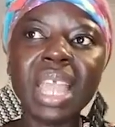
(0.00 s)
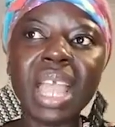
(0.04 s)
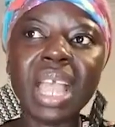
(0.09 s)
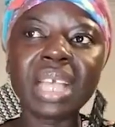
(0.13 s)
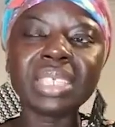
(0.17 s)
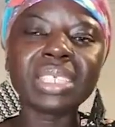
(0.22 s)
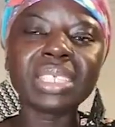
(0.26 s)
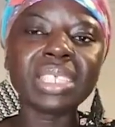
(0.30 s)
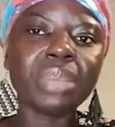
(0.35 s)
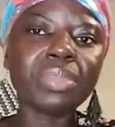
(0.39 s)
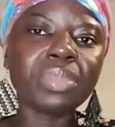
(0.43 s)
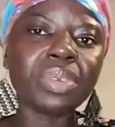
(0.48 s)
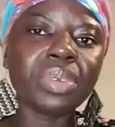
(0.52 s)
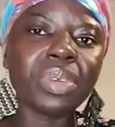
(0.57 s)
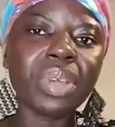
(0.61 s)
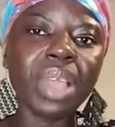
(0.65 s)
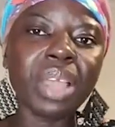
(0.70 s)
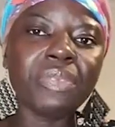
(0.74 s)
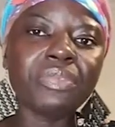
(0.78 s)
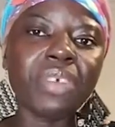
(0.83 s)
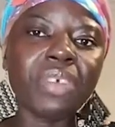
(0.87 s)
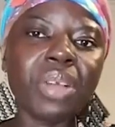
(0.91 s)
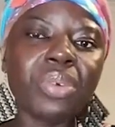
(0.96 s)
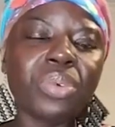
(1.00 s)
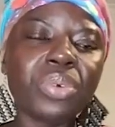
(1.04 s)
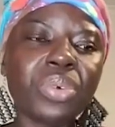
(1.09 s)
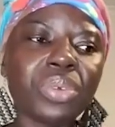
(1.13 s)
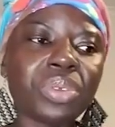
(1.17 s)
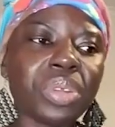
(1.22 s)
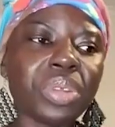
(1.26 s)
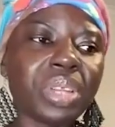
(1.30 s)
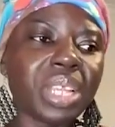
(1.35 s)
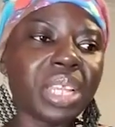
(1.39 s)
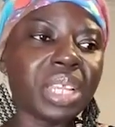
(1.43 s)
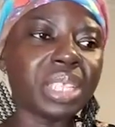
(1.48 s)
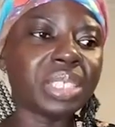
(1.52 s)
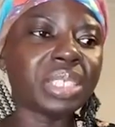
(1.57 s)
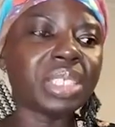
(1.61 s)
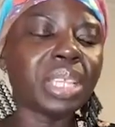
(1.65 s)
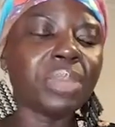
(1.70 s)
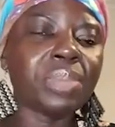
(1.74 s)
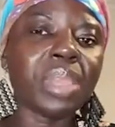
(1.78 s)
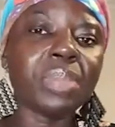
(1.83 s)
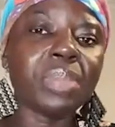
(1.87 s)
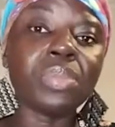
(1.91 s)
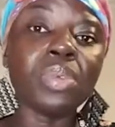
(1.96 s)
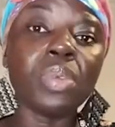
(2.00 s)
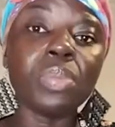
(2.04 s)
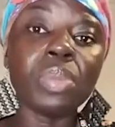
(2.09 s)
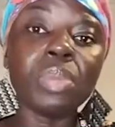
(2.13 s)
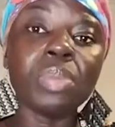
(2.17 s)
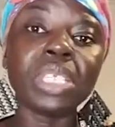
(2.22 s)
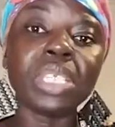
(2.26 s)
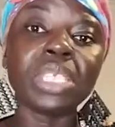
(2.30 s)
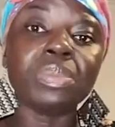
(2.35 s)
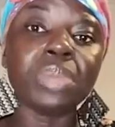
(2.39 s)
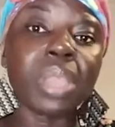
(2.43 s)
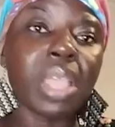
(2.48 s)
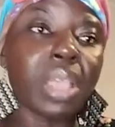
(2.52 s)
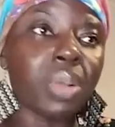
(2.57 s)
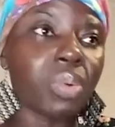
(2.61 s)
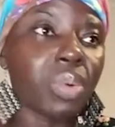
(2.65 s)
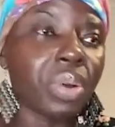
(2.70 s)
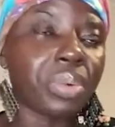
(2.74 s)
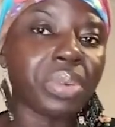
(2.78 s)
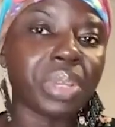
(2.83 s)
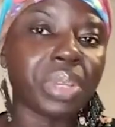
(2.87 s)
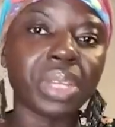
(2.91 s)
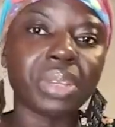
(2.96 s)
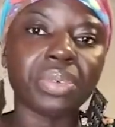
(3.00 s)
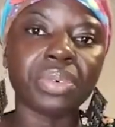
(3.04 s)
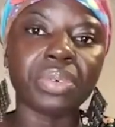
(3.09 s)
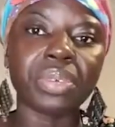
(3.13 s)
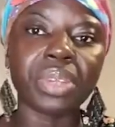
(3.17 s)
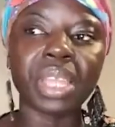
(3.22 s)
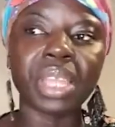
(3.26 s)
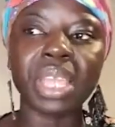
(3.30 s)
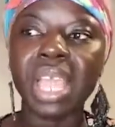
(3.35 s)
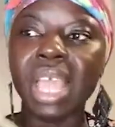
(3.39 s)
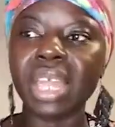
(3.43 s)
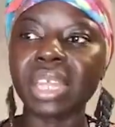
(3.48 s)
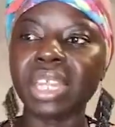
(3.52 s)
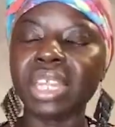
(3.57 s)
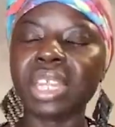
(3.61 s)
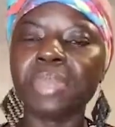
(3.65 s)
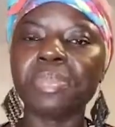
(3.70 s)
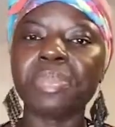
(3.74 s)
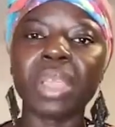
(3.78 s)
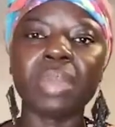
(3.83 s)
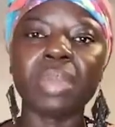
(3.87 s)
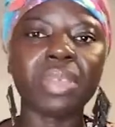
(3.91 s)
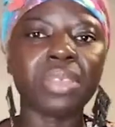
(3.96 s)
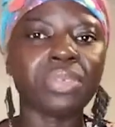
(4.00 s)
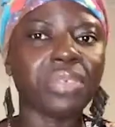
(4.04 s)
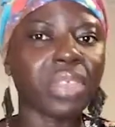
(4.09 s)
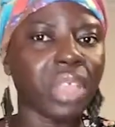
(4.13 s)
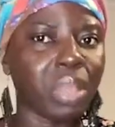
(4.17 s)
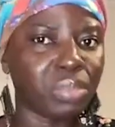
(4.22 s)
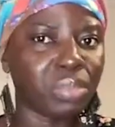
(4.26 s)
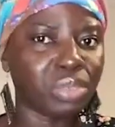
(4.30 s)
asem no e fa ho no na say bi obi betimi aye worried no ne ga na nipa e be hwe